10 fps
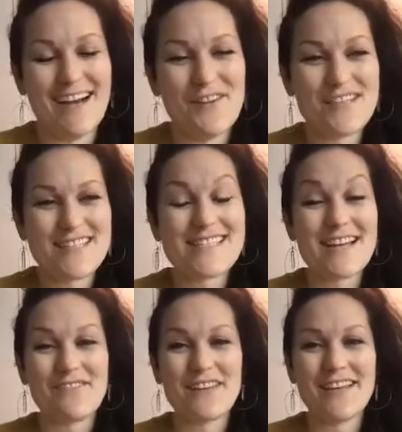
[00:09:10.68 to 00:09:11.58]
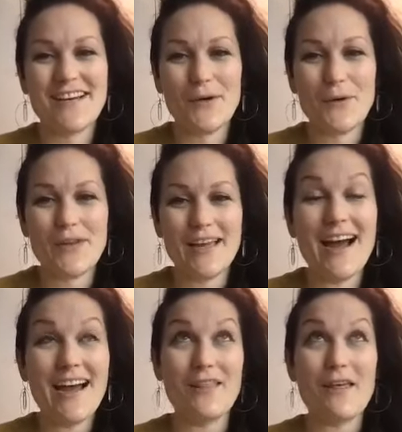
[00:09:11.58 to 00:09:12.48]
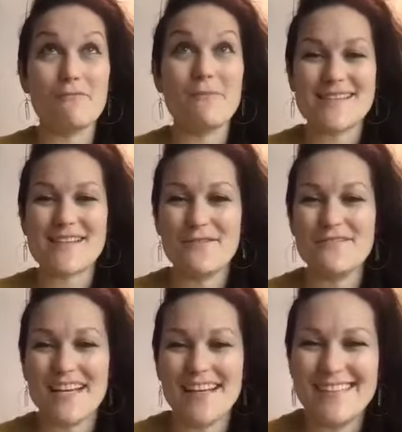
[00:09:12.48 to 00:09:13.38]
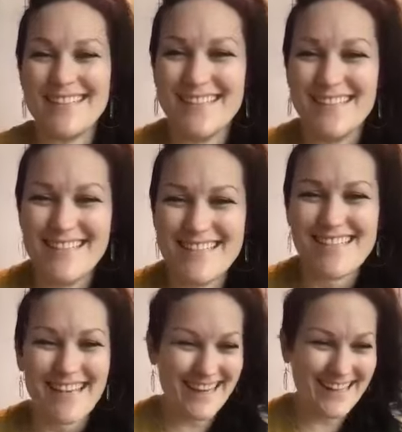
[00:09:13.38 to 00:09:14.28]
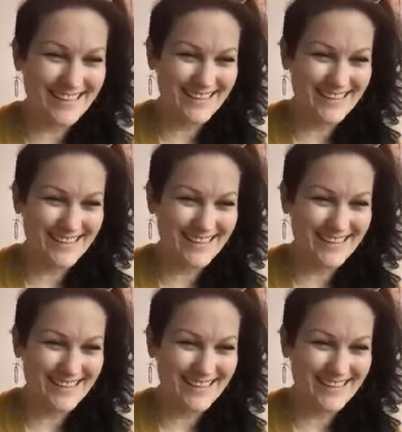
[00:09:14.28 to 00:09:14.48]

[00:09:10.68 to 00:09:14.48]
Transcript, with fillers: yeah, this is definitely a whole like I love myself day today.